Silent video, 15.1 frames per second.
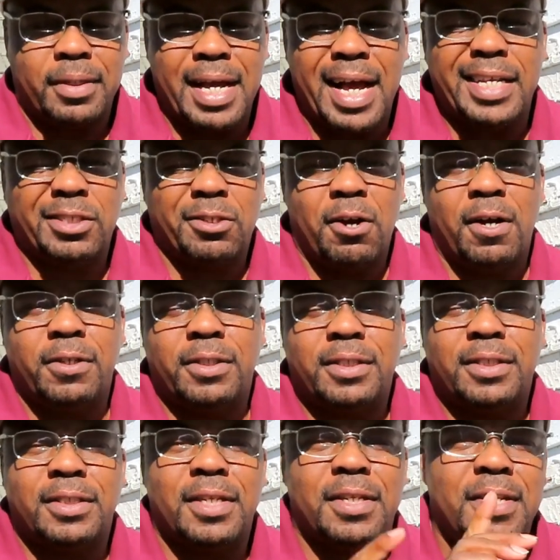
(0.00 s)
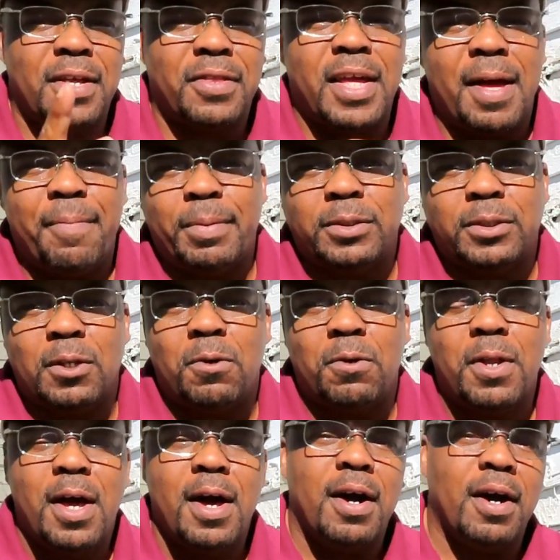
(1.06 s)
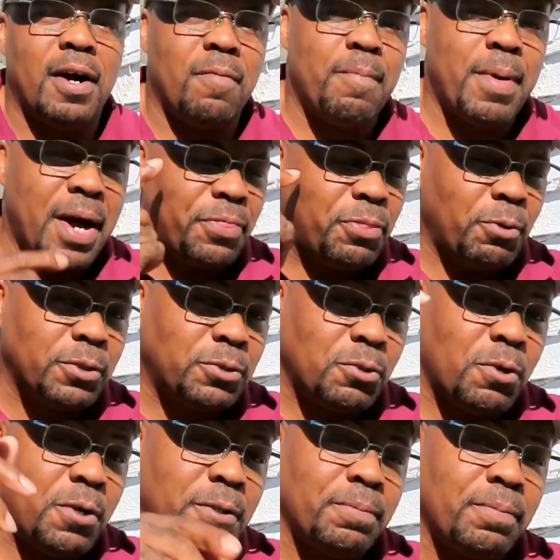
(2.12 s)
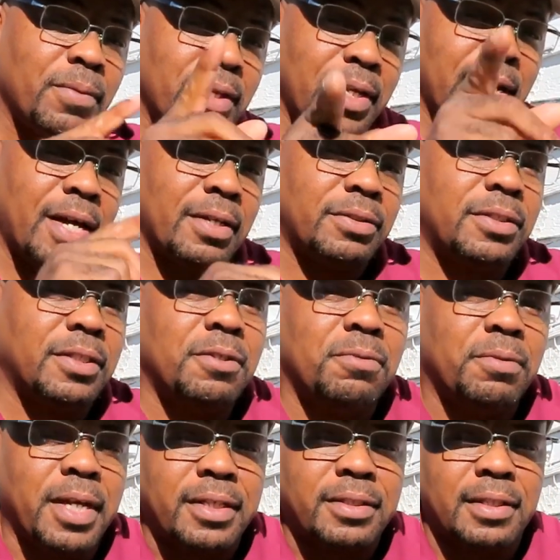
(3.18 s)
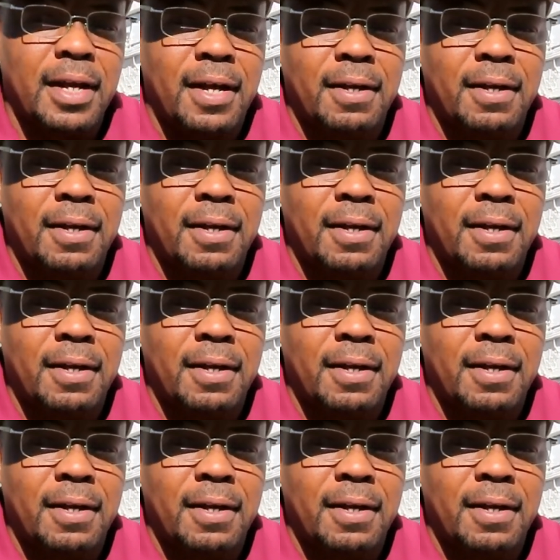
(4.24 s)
Guys, girls, this is another episode of My Thoughts On, and I'll see you next